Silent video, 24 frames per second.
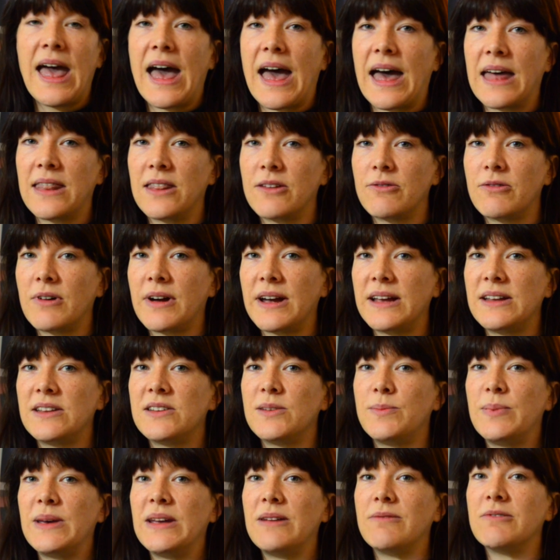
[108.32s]
and the right
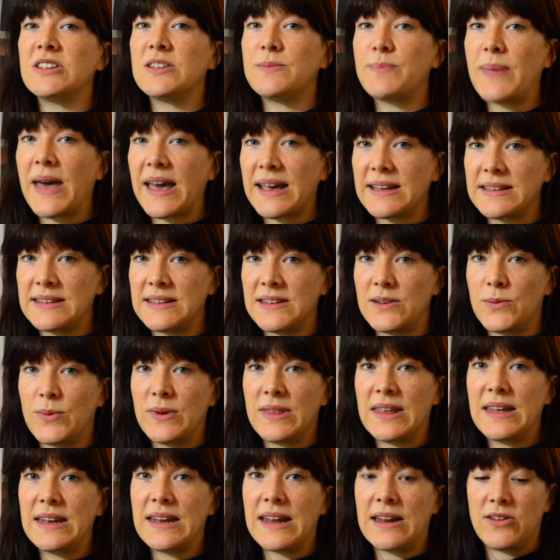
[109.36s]
to be respected
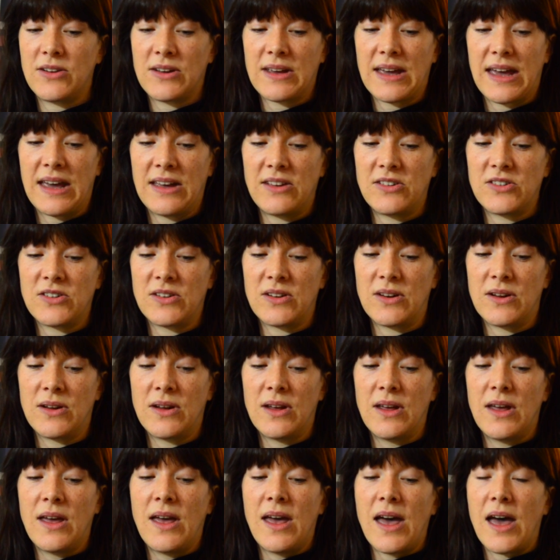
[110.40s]
within education,
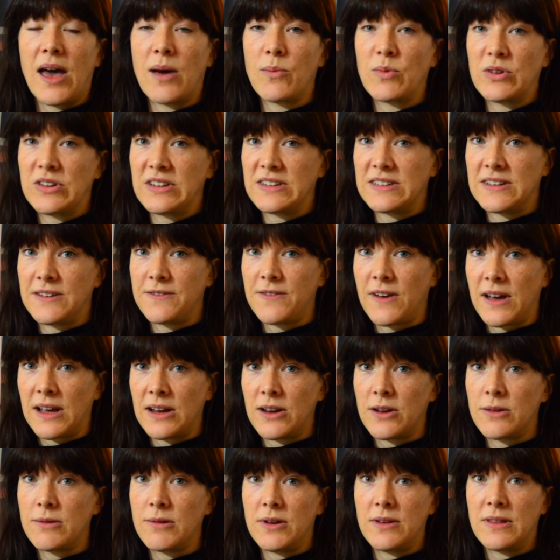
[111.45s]
which is defined
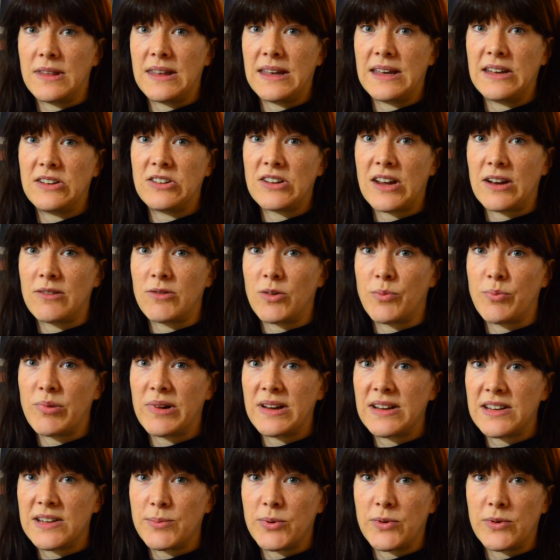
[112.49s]
through the general
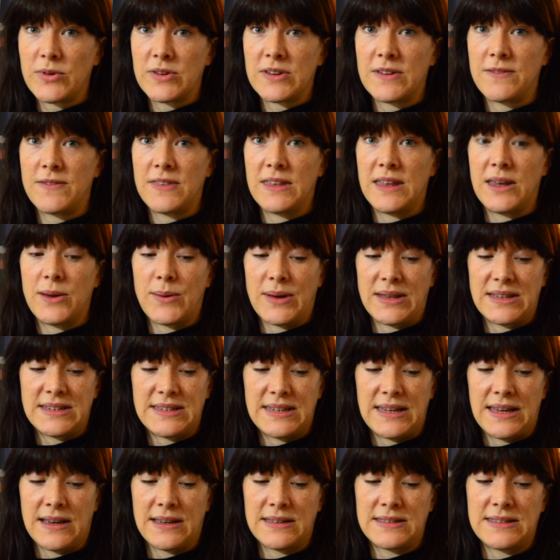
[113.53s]
principles of the
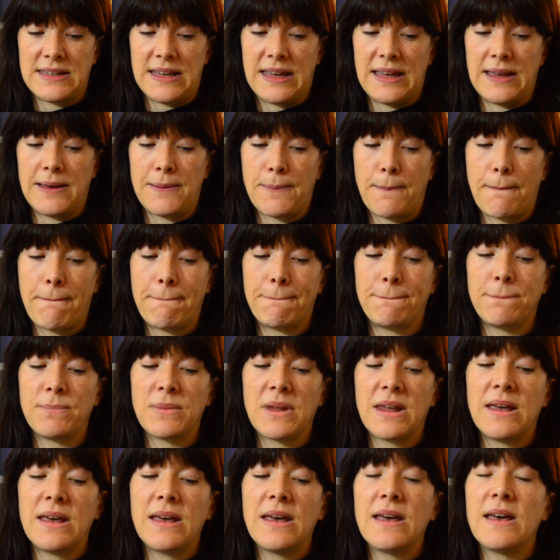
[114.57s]
UNCRC.
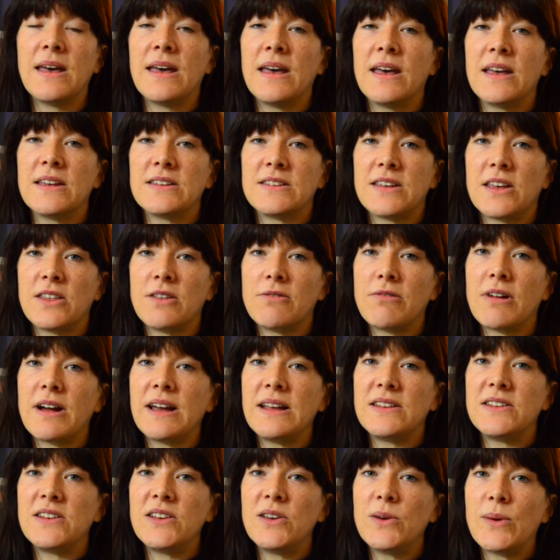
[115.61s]
So the
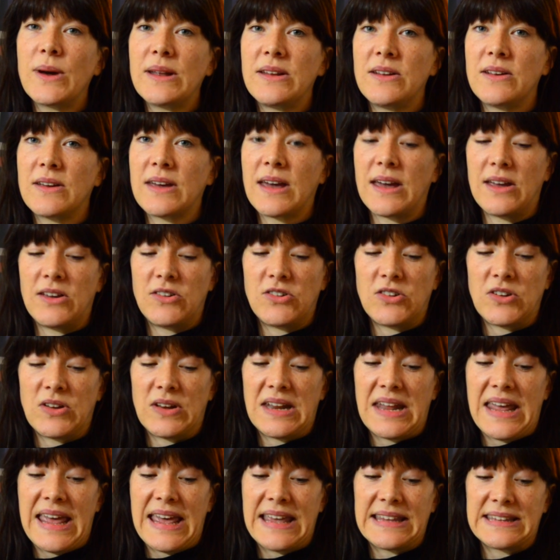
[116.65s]
right to
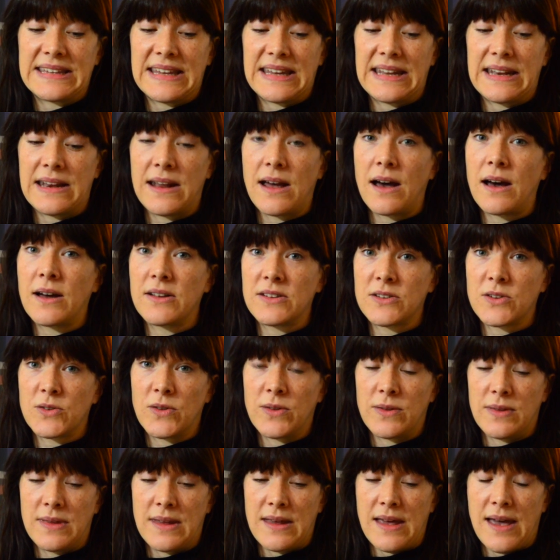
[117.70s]
education is in Article
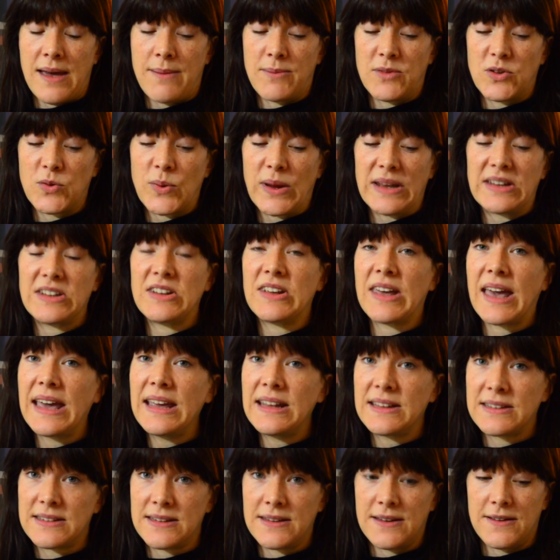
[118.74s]
28